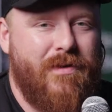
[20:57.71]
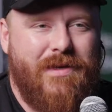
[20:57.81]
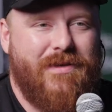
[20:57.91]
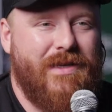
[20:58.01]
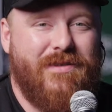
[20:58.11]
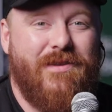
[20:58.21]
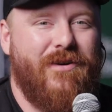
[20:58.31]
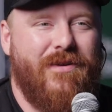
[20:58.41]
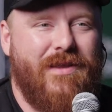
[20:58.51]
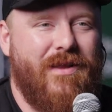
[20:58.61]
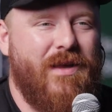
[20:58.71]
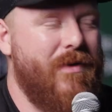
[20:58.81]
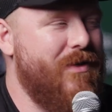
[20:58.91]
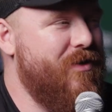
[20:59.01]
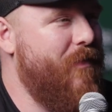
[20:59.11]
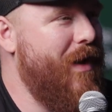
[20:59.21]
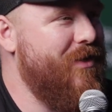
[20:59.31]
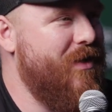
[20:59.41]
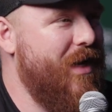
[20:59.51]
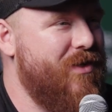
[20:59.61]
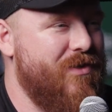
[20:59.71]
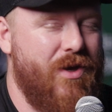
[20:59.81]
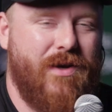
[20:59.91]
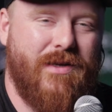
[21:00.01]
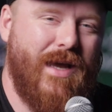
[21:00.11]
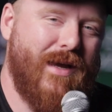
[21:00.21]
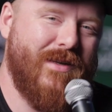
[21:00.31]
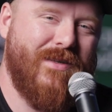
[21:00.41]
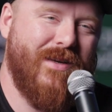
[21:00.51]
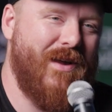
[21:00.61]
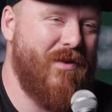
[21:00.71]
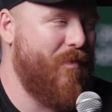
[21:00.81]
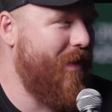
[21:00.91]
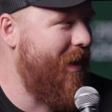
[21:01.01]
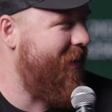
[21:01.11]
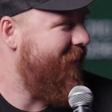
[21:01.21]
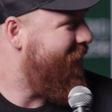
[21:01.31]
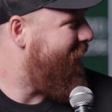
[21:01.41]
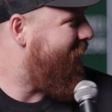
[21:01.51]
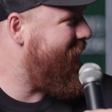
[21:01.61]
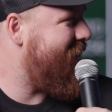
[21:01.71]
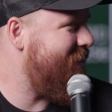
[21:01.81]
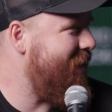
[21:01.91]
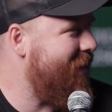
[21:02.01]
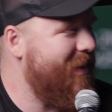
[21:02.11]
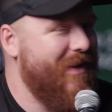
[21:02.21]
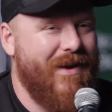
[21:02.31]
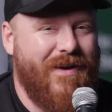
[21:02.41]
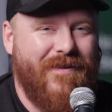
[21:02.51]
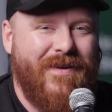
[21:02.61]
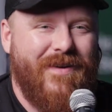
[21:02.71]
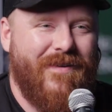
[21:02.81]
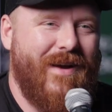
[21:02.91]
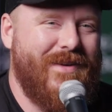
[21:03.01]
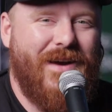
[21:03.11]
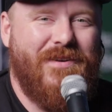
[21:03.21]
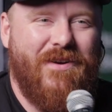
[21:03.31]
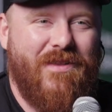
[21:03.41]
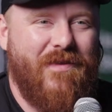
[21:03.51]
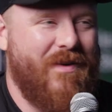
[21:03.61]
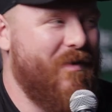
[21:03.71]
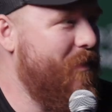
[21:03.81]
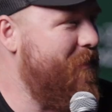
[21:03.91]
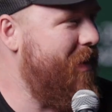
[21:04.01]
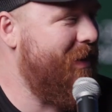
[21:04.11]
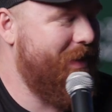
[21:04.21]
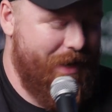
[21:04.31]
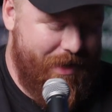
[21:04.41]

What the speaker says: it's literally the limit is your imagination. So you can take it to another planet, or you can take it right down to your living room and make